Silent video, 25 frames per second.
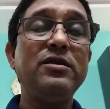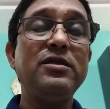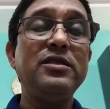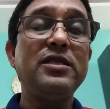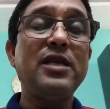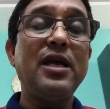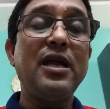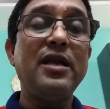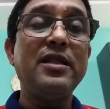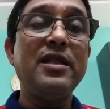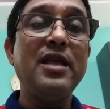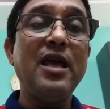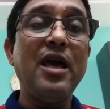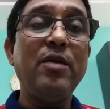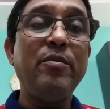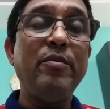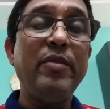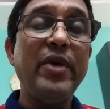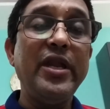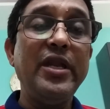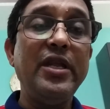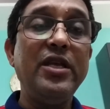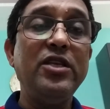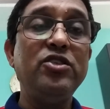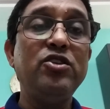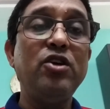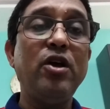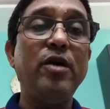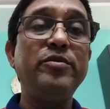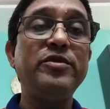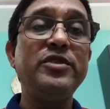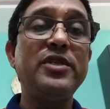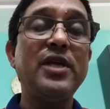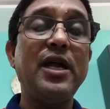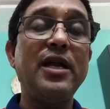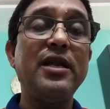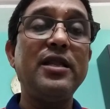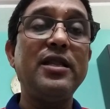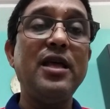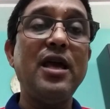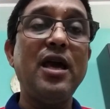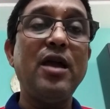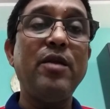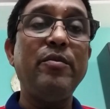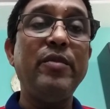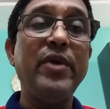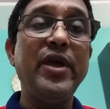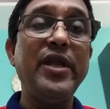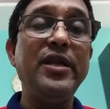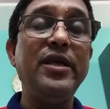are there, many jobs are
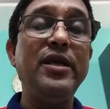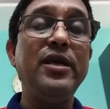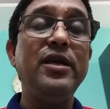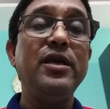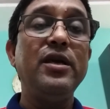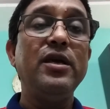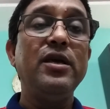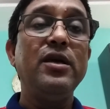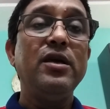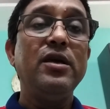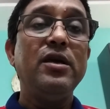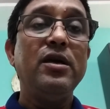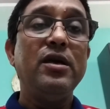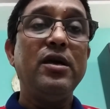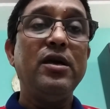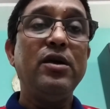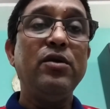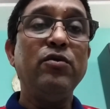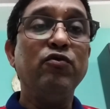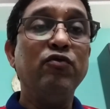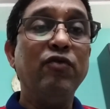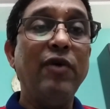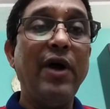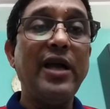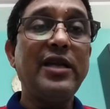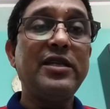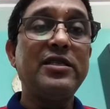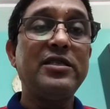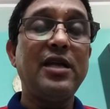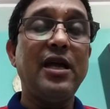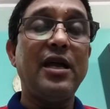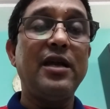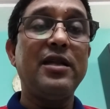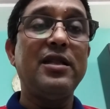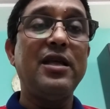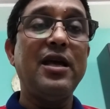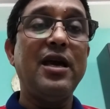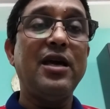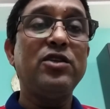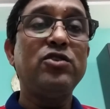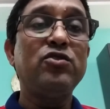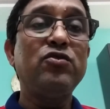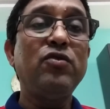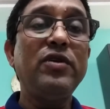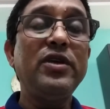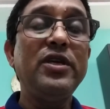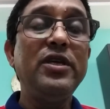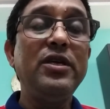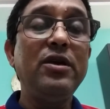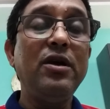there, many works are there.
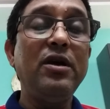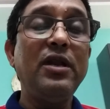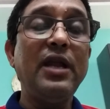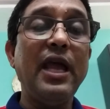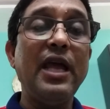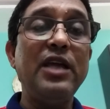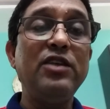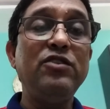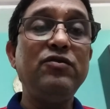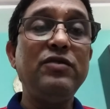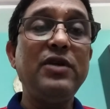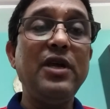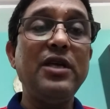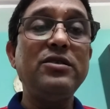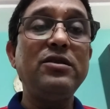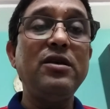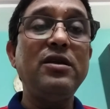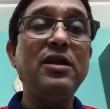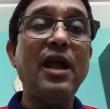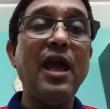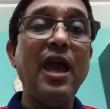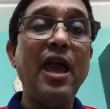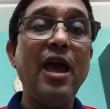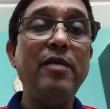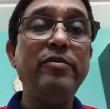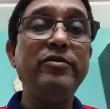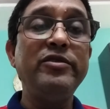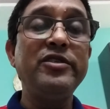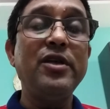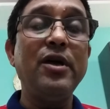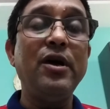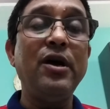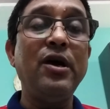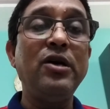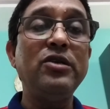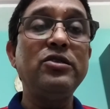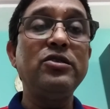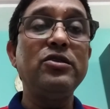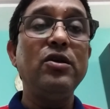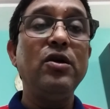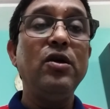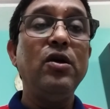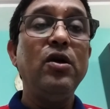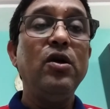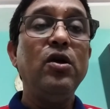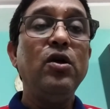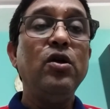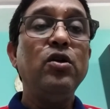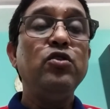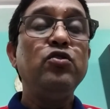So here education helps us
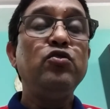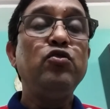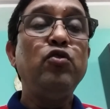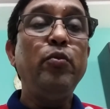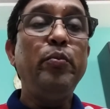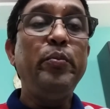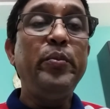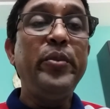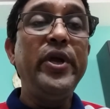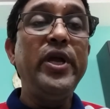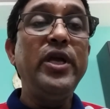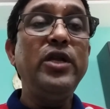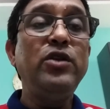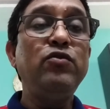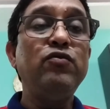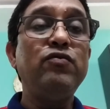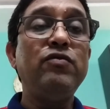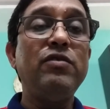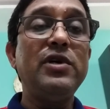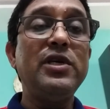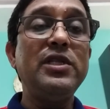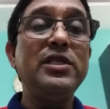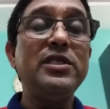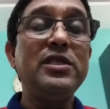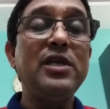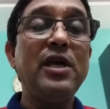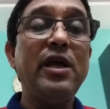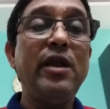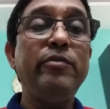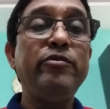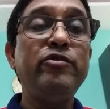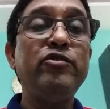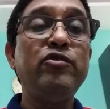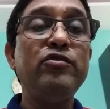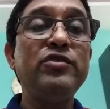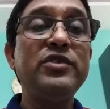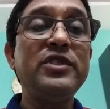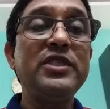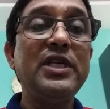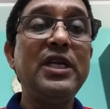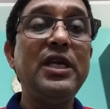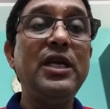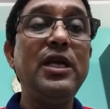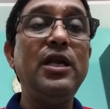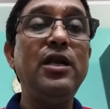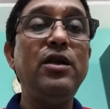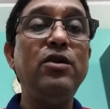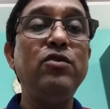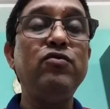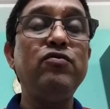to fit oneself, to
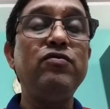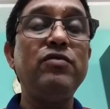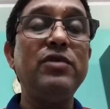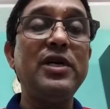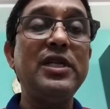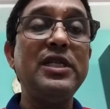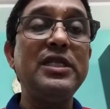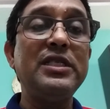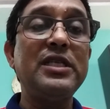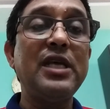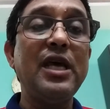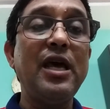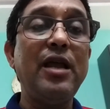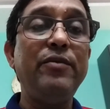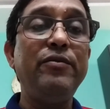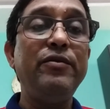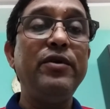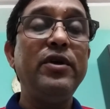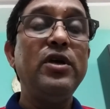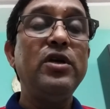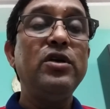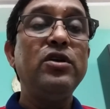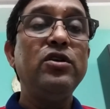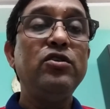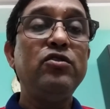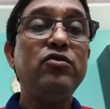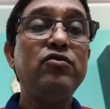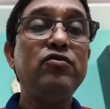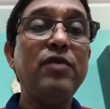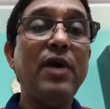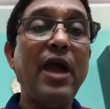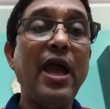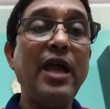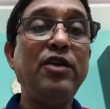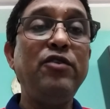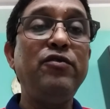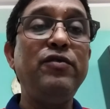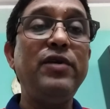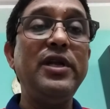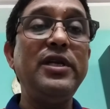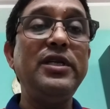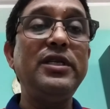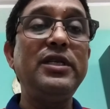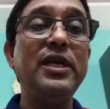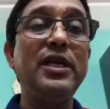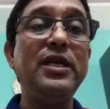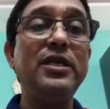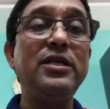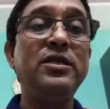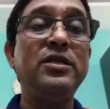skilled oneself, to
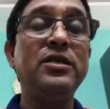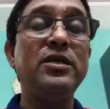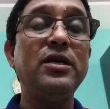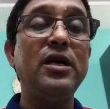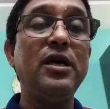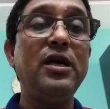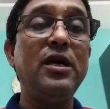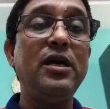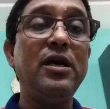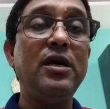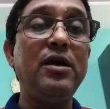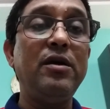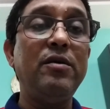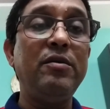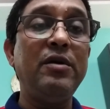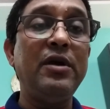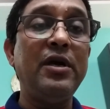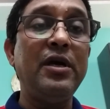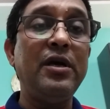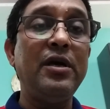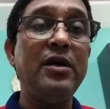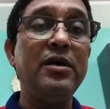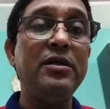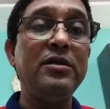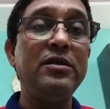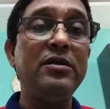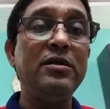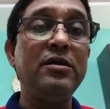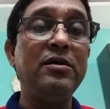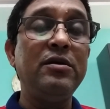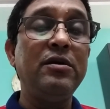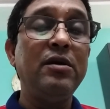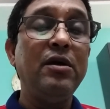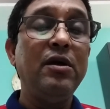acquainted the